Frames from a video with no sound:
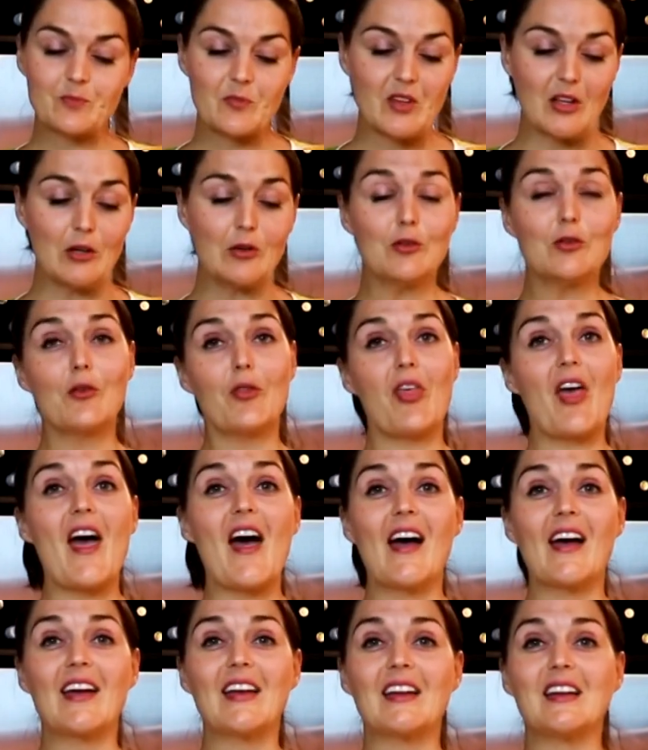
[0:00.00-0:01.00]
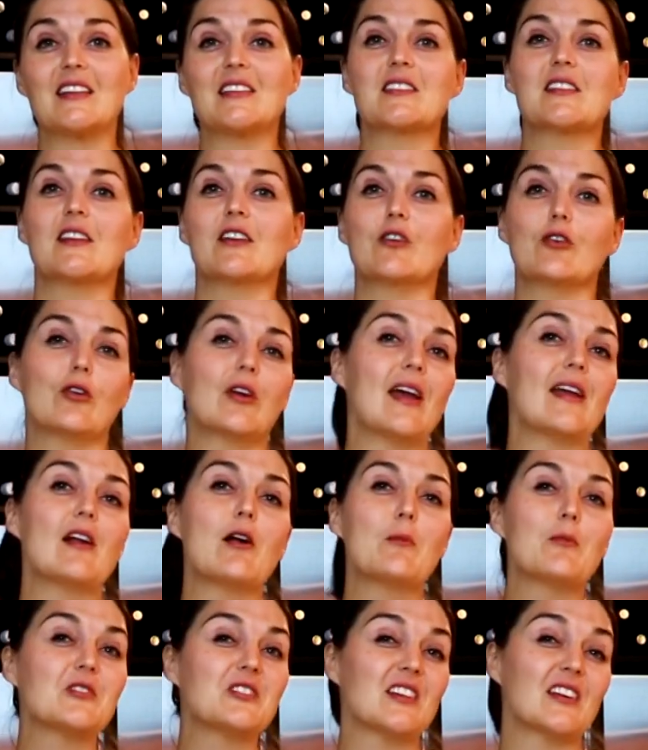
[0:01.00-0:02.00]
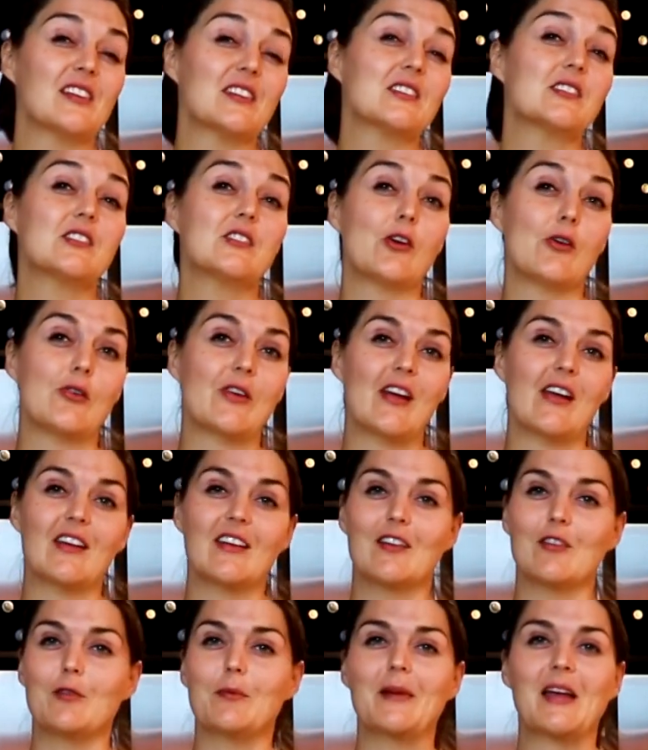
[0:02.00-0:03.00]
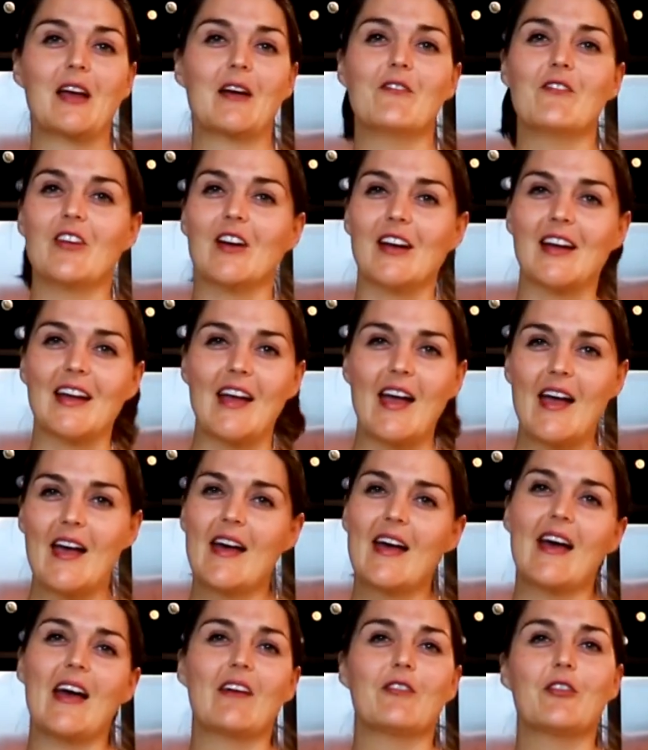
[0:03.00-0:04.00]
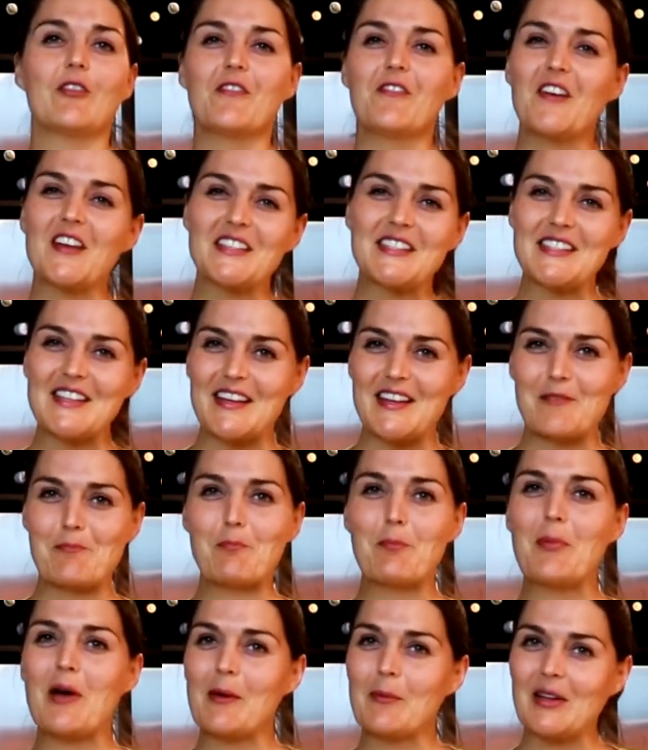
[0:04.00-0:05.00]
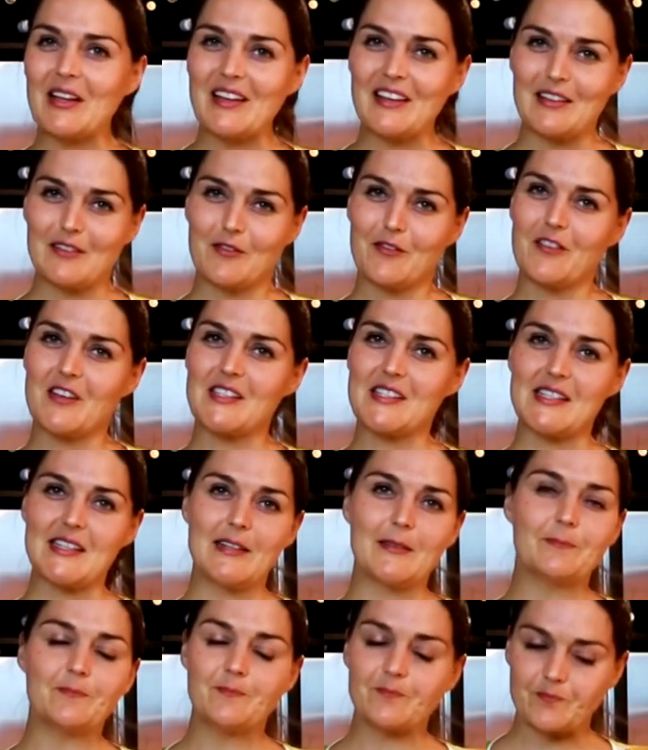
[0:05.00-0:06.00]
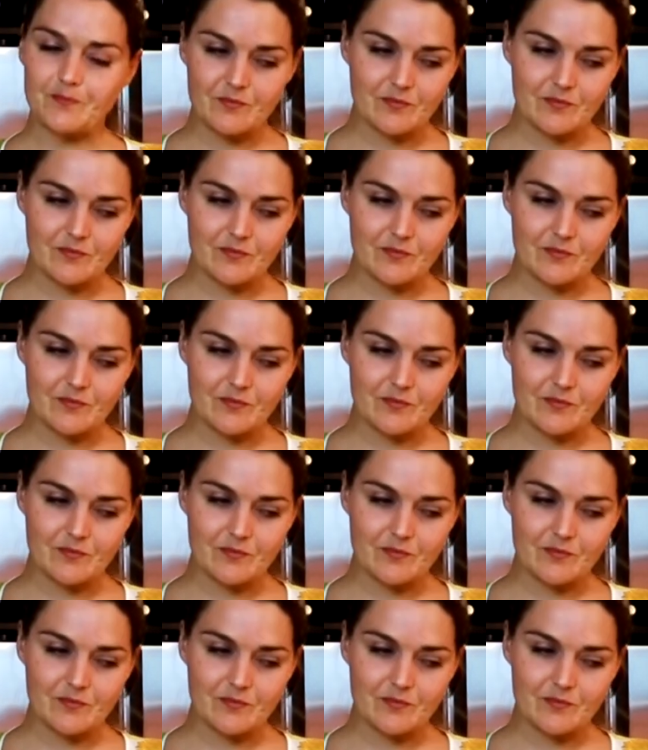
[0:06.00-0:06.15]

You do that and it's going to create almost like a soda. It will become very effervescent and bubbly and fizzy.